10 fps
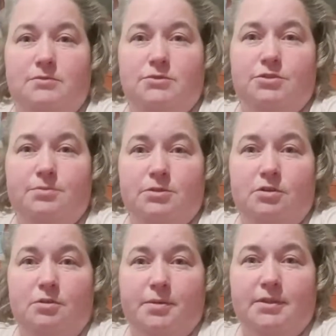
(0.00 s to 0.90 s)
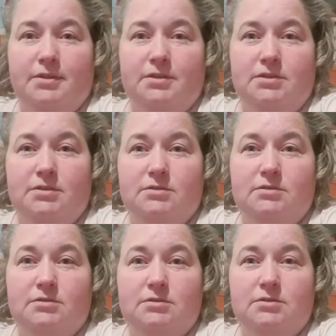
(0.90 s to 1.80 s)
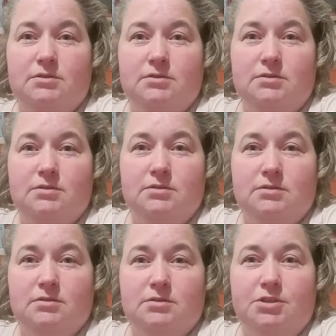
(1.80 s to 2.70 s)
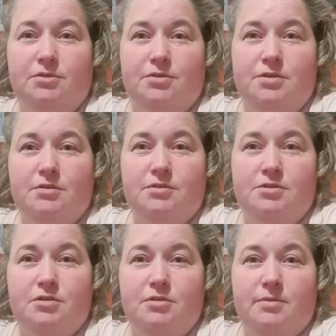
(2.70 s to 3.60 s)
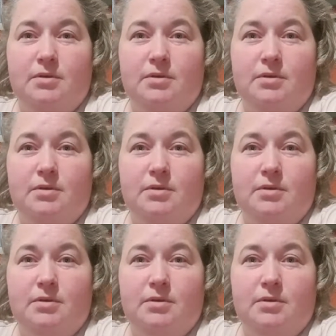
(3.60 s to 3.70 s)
Someone copied it. Show to YouTube.